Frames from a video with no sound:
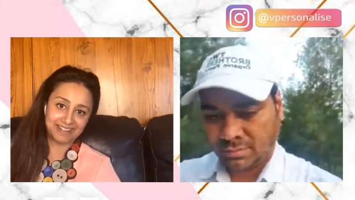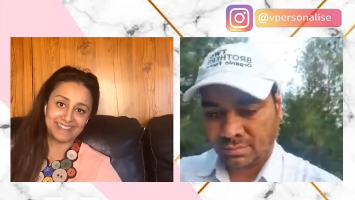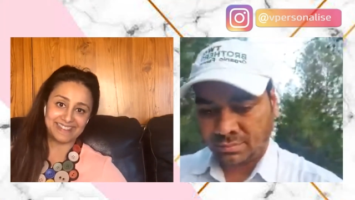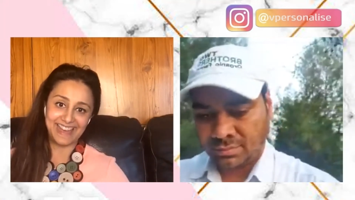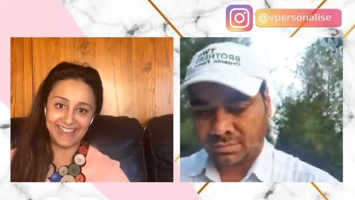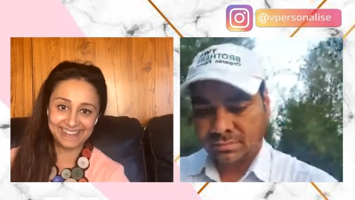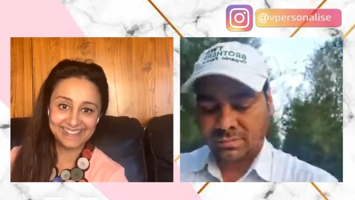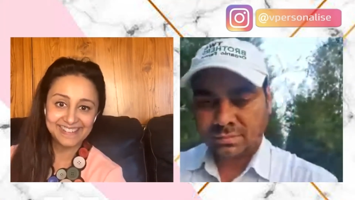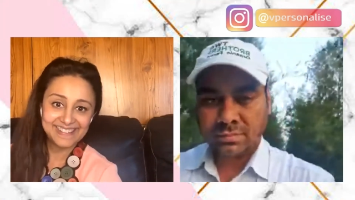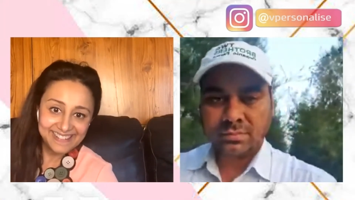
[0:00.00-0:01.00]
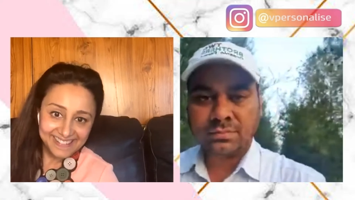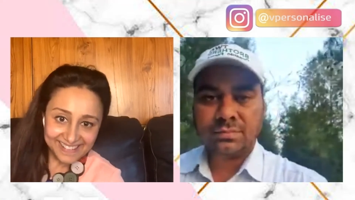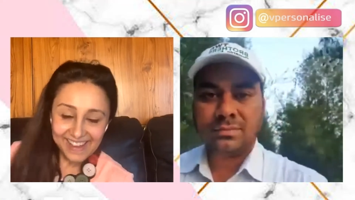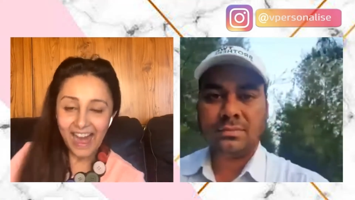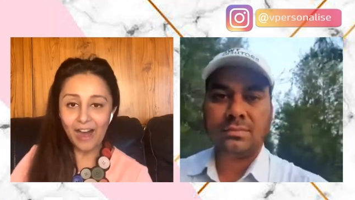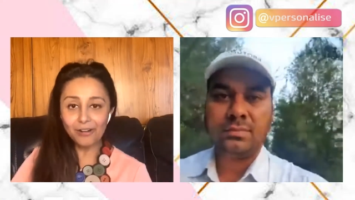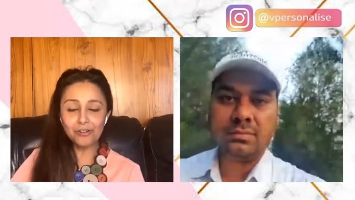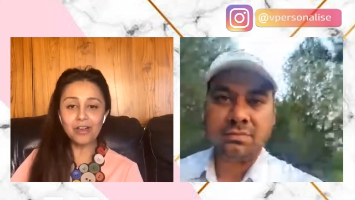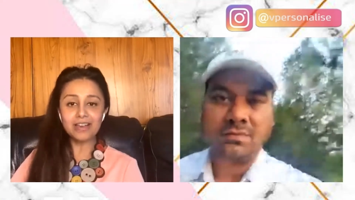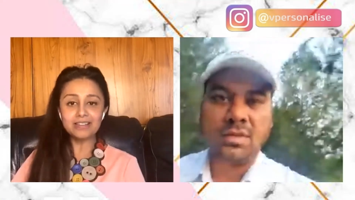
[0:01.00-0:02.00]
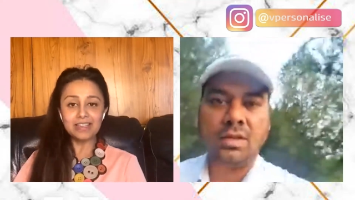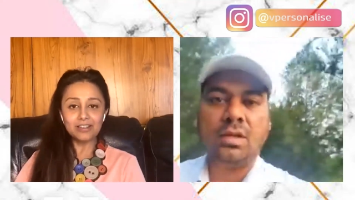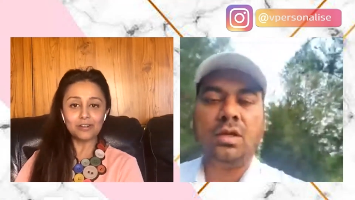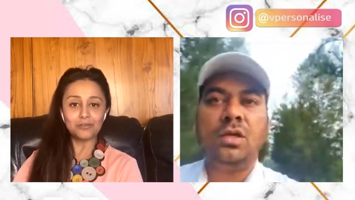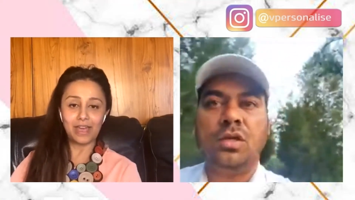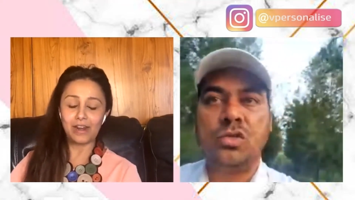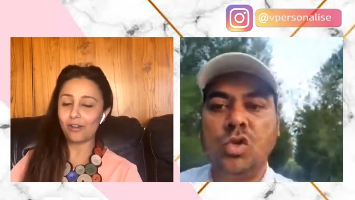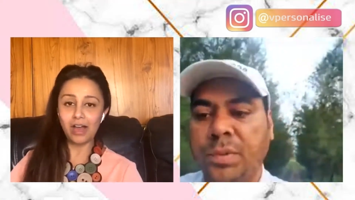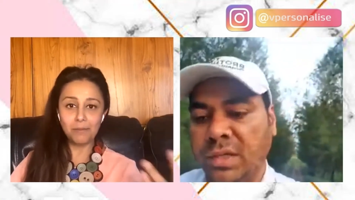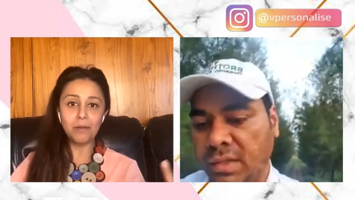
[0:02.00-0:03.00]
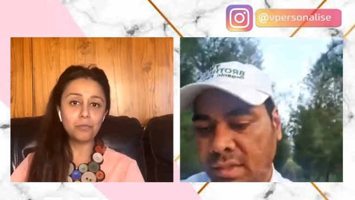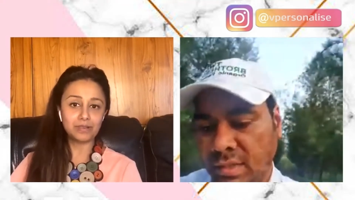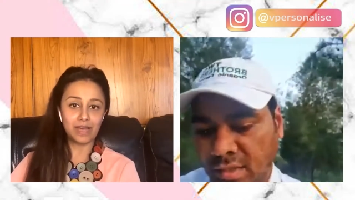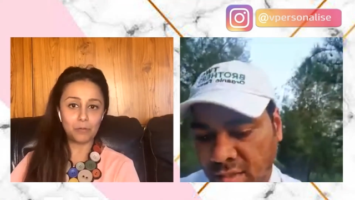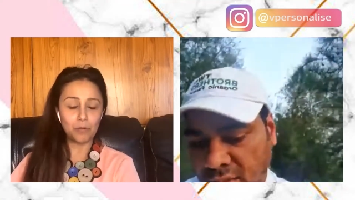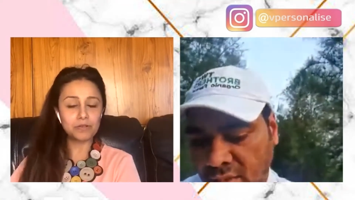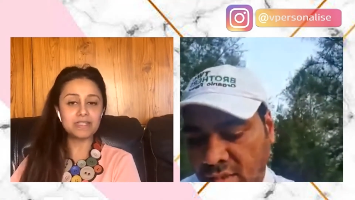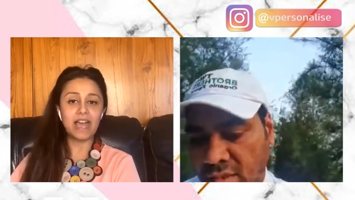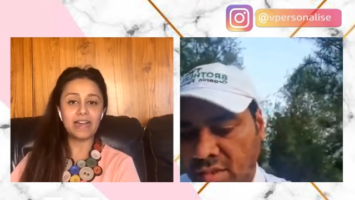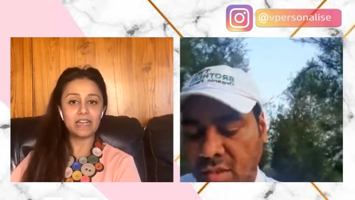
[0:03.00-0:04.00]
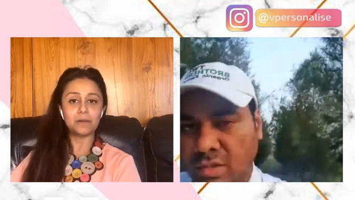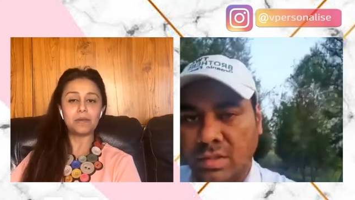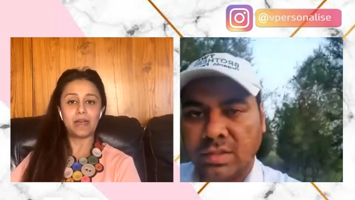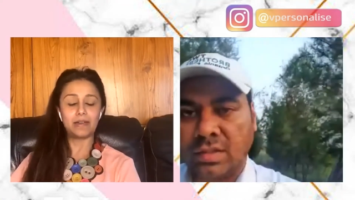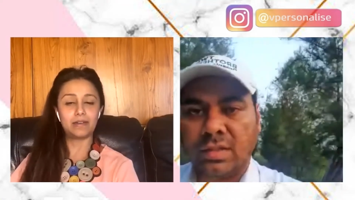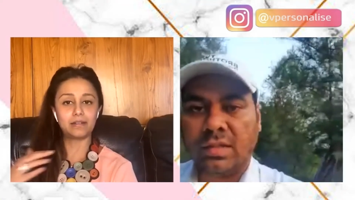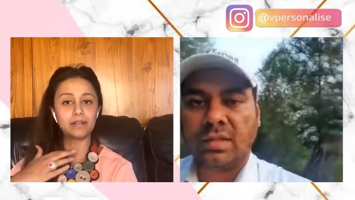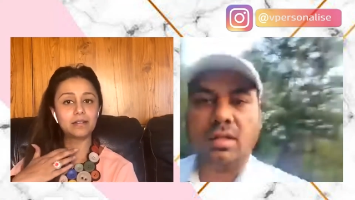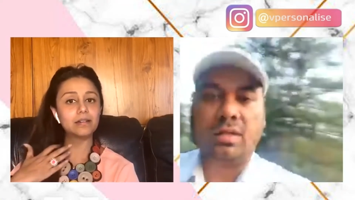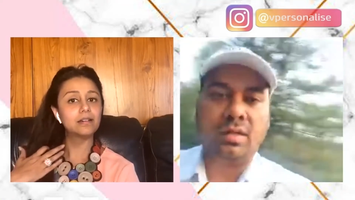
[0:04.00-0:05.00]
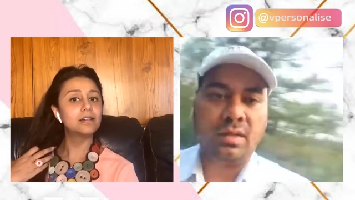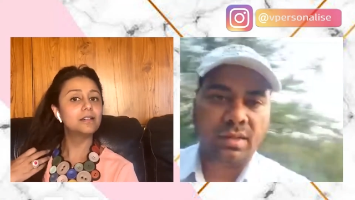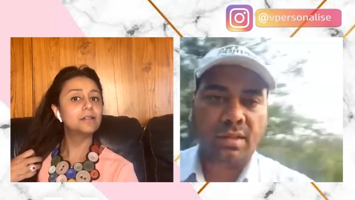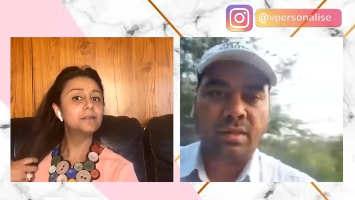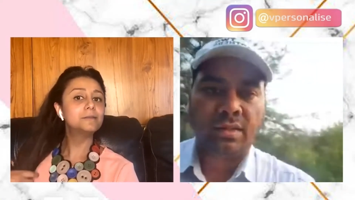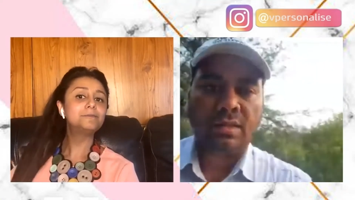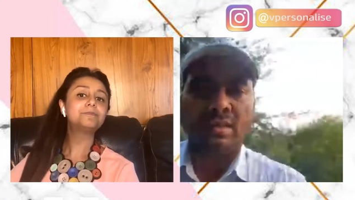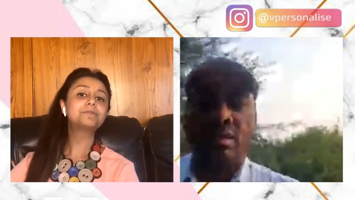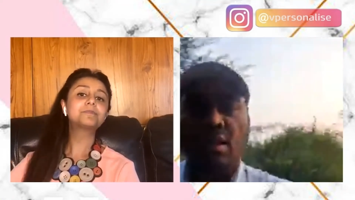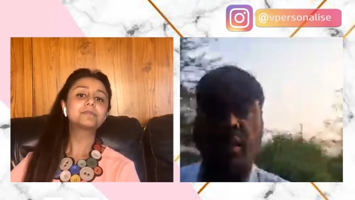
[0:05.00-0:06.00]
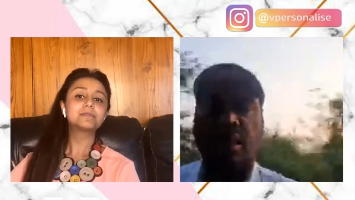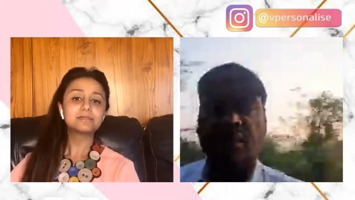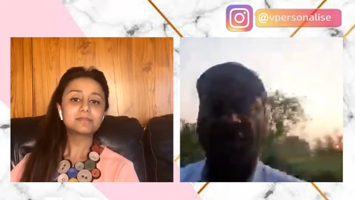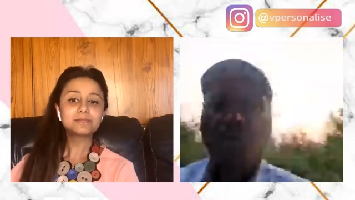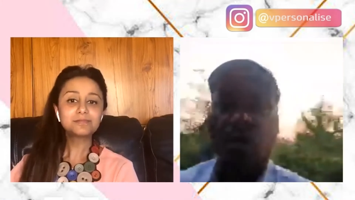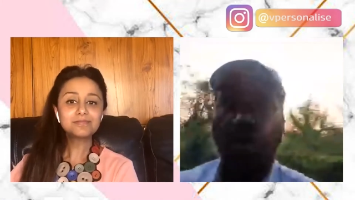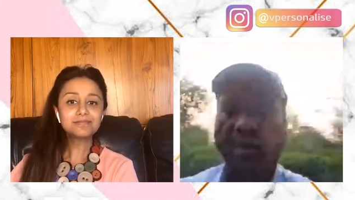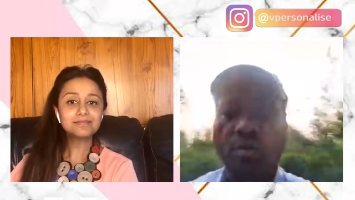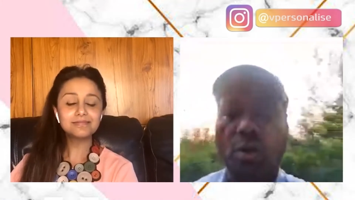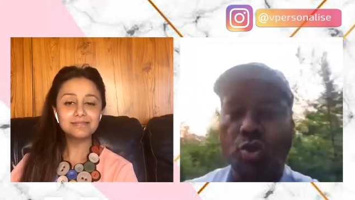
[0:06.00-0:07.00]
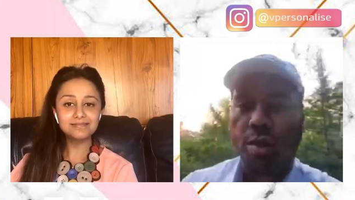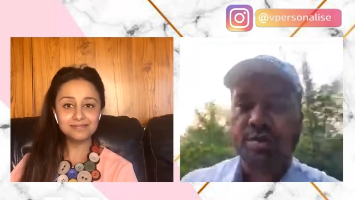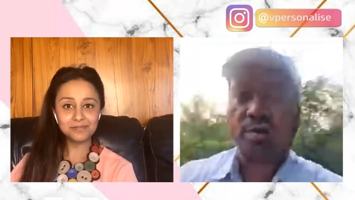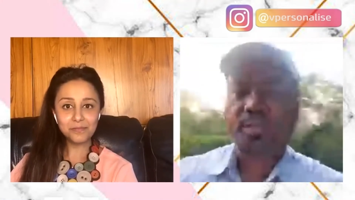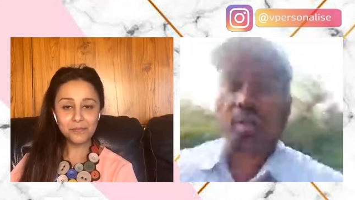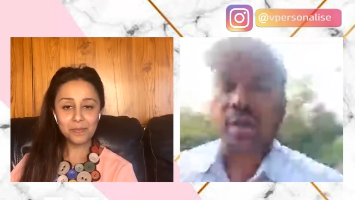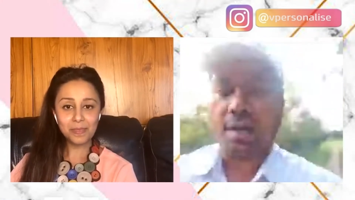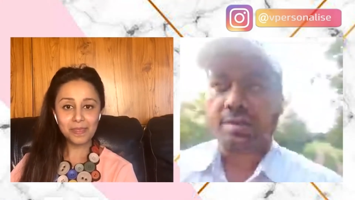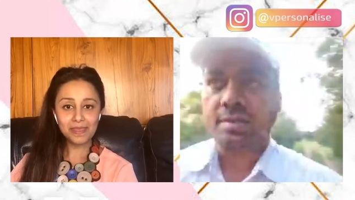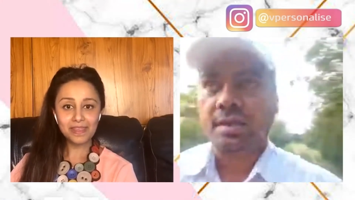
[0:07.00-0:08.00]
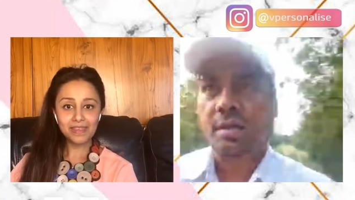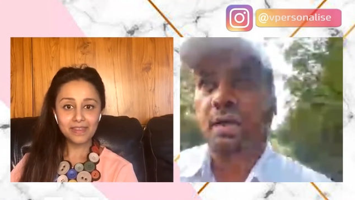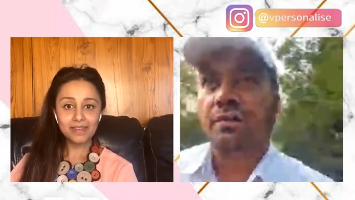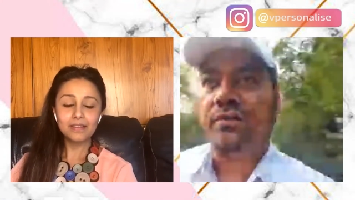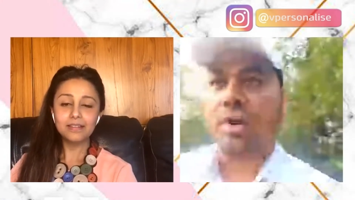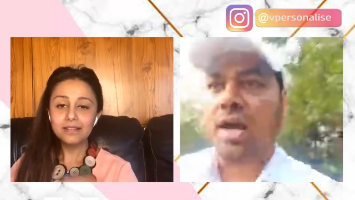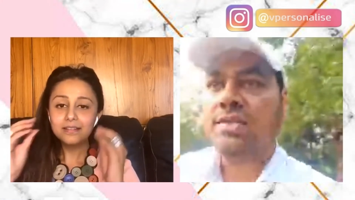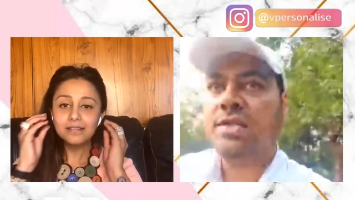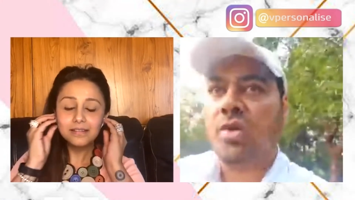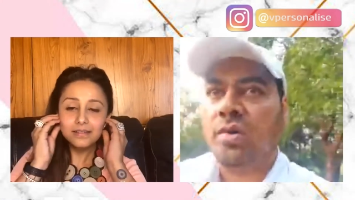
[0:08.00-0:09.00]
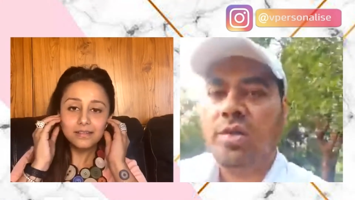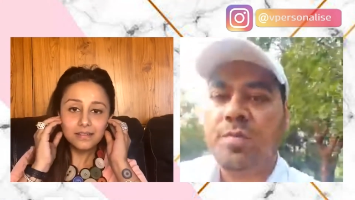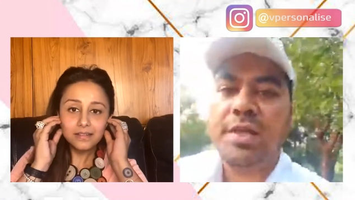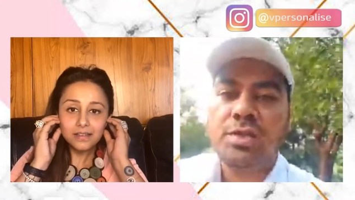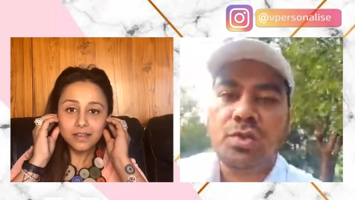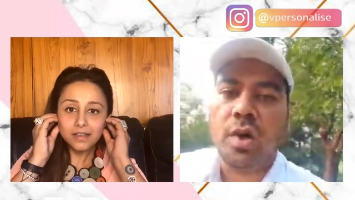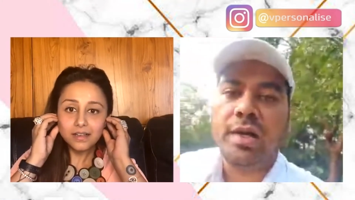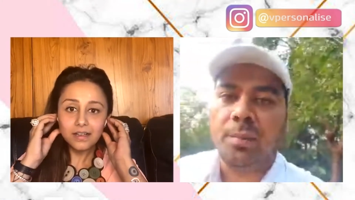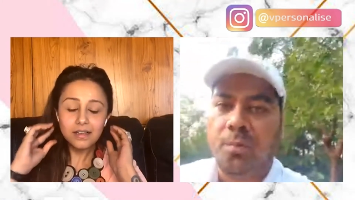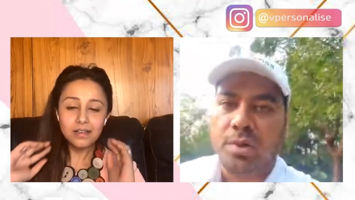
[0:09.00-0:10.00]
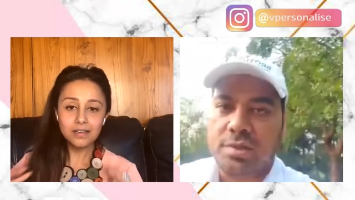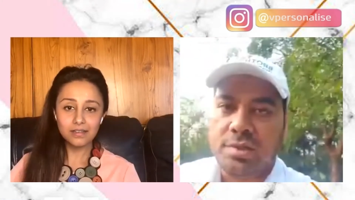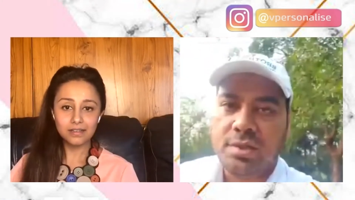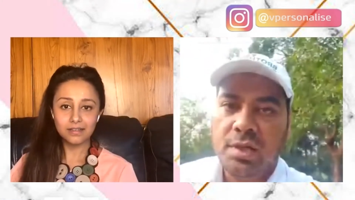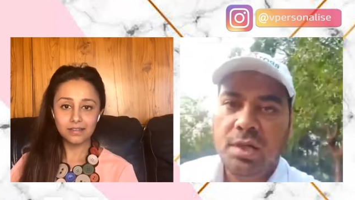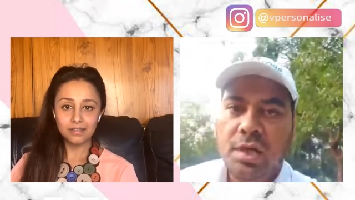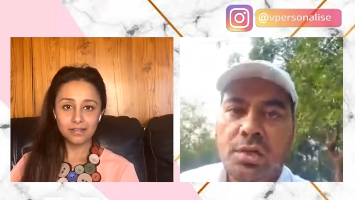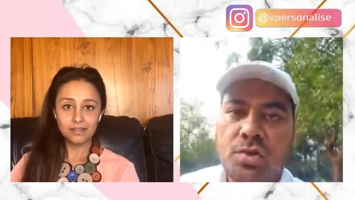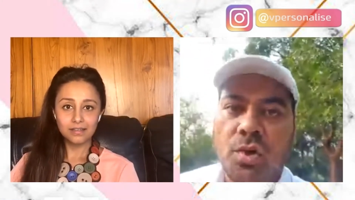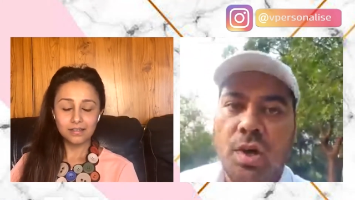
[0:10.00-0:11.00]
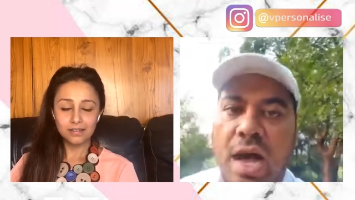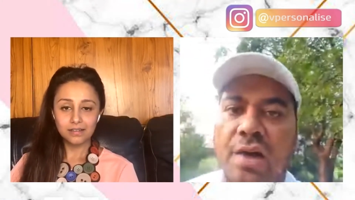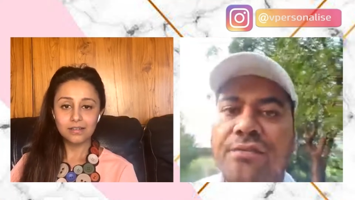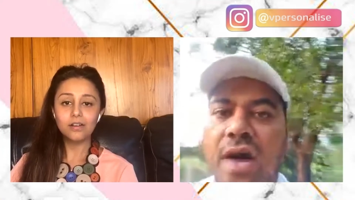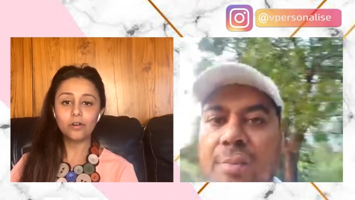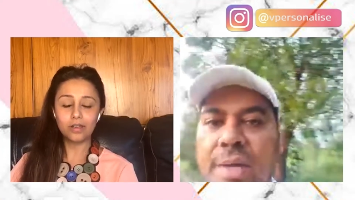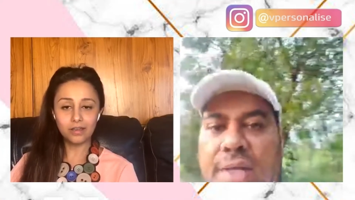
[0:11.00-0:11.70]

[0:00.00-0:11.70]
Speaker 1: than that how did you guys think of that or come up with that what was the idea behind it
Speaker 2: coming to the choice of products, for us, it's always been soil upwards. So our farming okay.